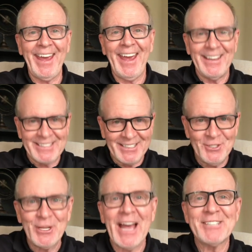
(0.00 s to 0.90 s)
and said,
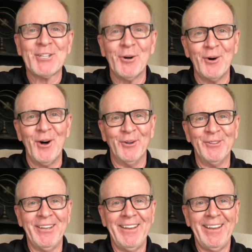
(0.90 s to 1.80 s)
"You guys go on."
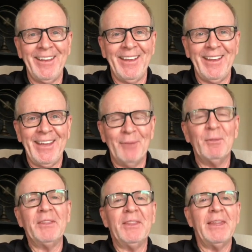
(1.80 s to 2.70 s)

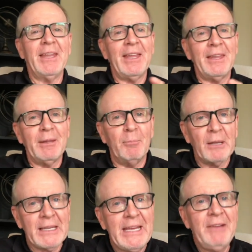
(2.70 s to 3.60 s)
But the
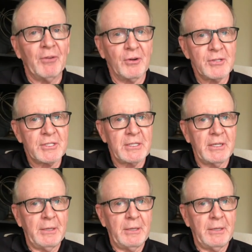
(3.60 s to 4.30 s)
believers